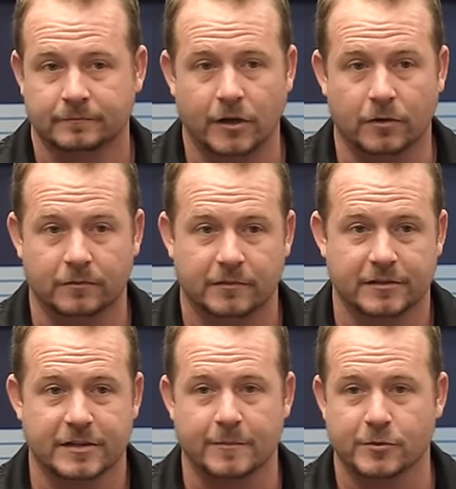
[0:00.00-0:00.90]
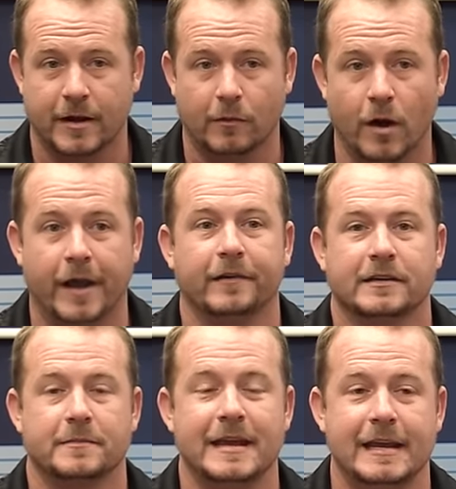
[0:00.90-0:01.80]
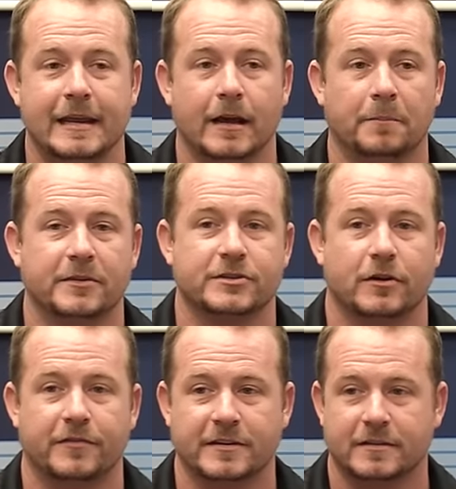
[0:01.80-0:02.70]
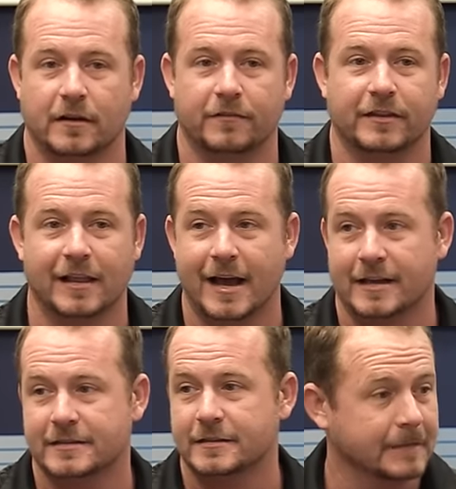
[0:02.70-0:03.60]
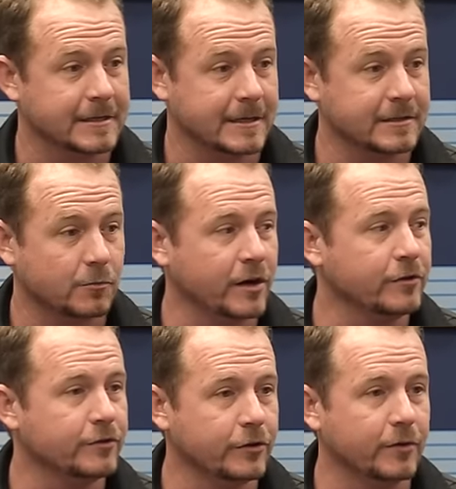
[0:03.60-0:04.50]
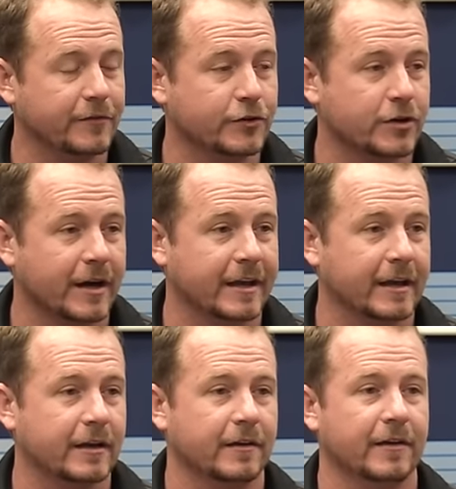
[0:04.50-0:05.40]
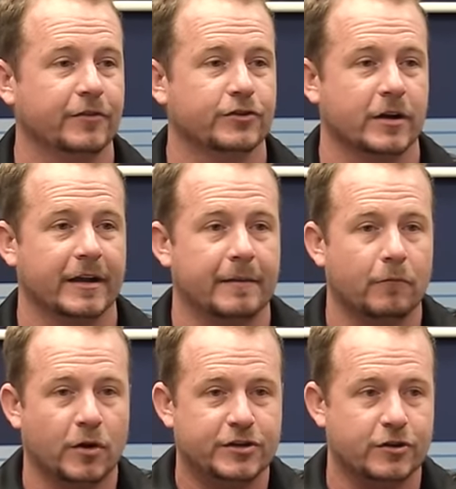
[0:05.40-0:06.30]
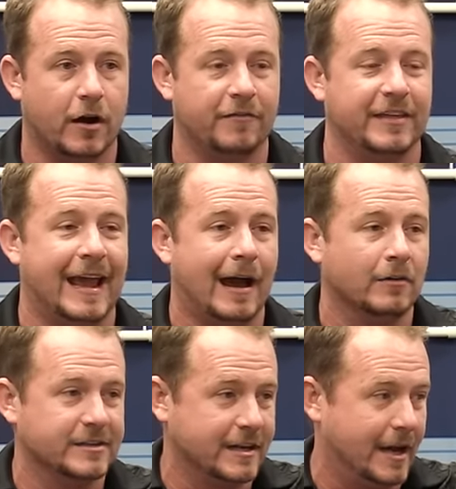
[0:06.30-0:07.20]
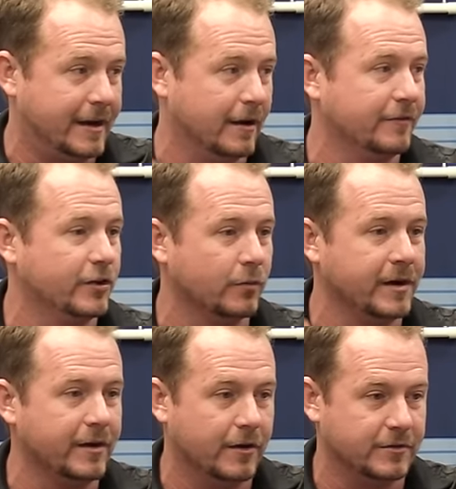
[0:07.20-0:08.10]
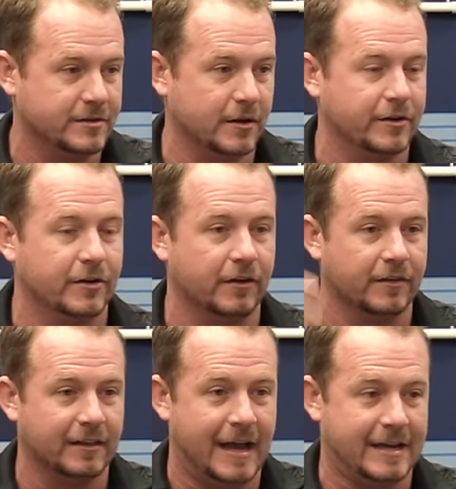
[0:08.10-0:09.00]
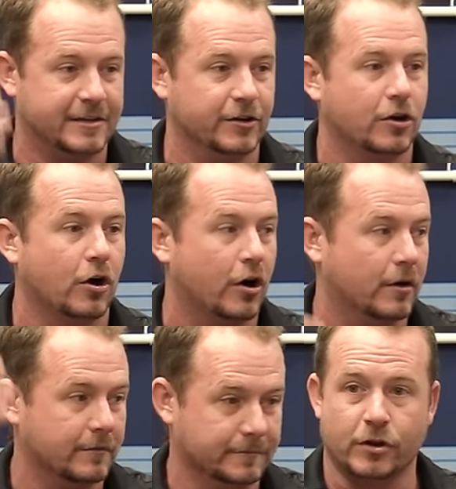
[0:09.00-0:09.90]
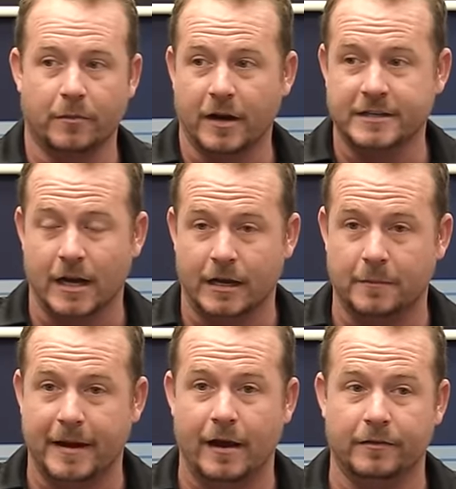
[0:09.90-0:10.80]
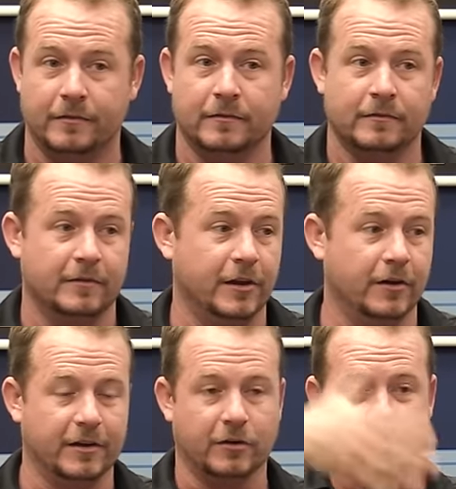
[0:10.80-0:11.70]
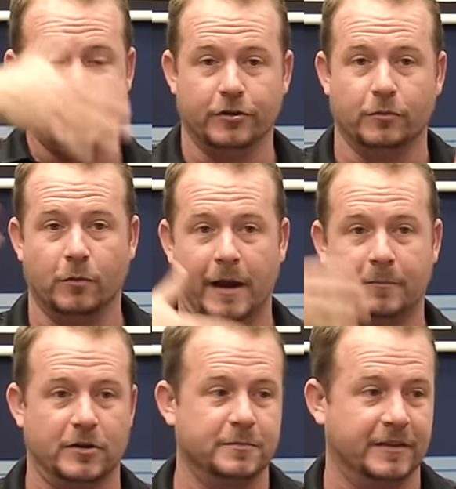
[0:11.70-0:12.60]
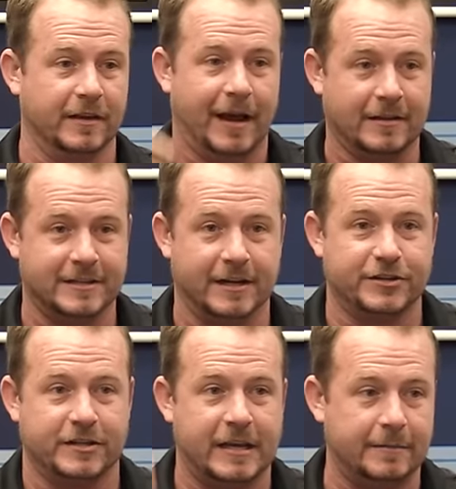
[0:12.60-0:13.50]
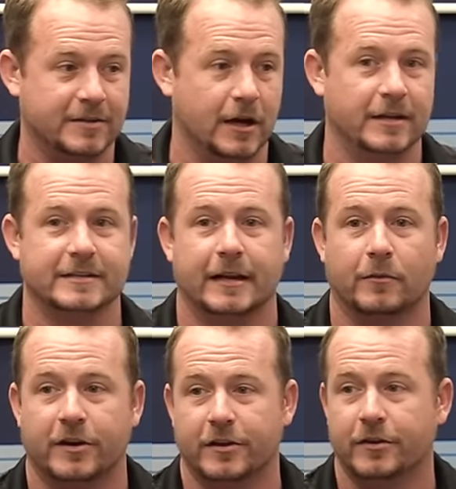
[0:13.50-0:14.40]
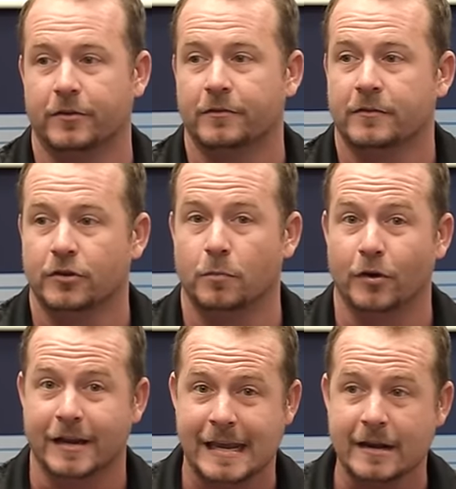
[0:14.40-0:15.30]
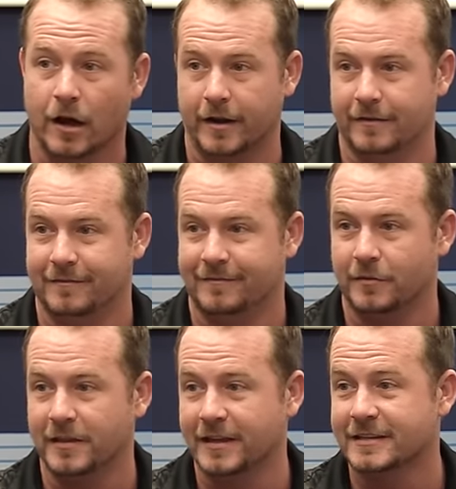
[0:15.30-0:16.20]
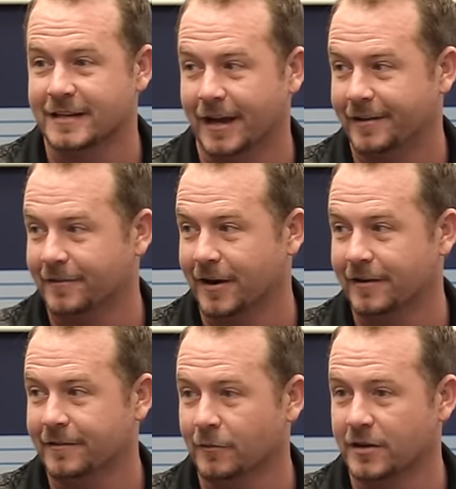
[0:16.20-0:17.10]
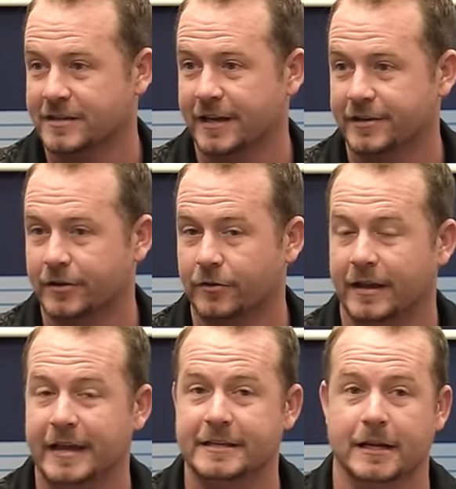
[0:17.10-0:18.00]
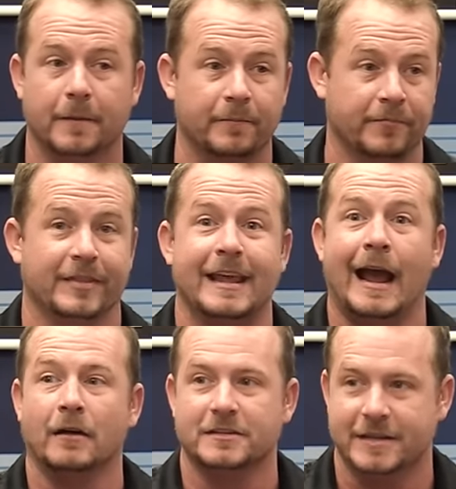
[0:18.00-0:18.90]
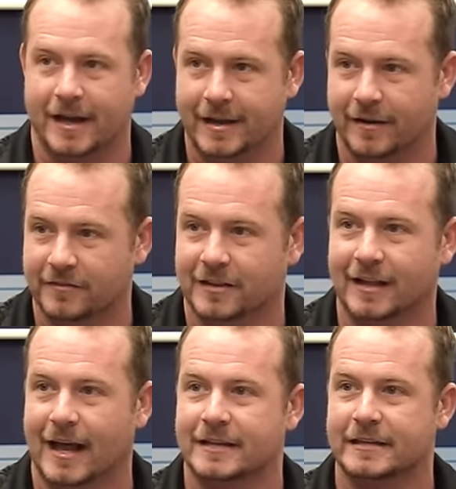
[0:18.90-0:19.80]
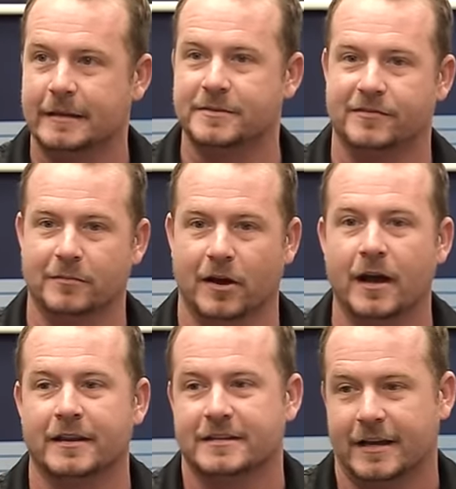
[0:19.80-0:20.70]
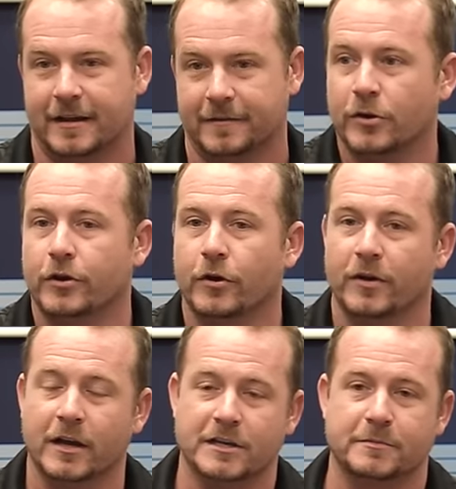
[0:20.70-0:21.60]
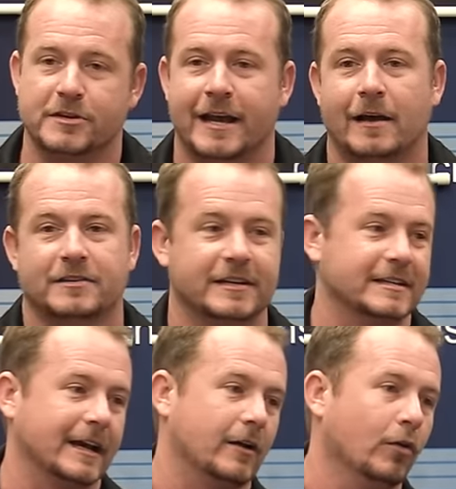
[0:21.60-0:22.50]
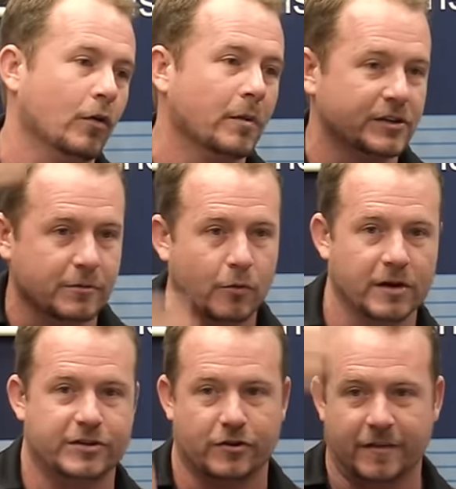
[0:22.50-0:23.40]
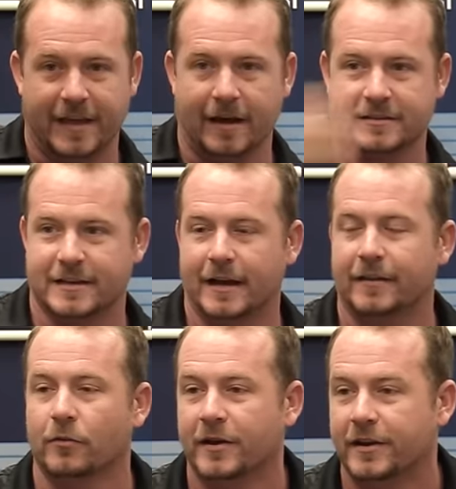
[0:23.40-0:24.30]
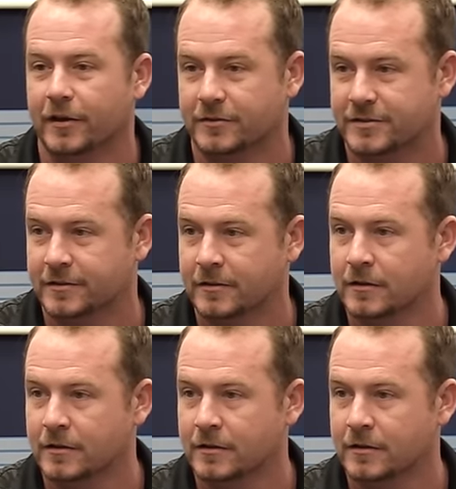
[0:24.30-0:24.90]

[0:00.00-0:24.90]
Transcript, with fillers: No, it'll stop sweating. Why? Because I'm heating up the surface of the glass. Make sense? What do you do if you're trying to get if you're trying to get moisture off the outside of your windows on your uh, glass in your car? So we're not talking about, you know, of course you do the wipers, but the outside just keeps condensating. What do you do? You put heat on it from the inside, right? What does that do? Heats up the outside of the glass, keeps it from condensating. When you go to a customer's house and it's got a whole bunch of moisture on the outside of the windows,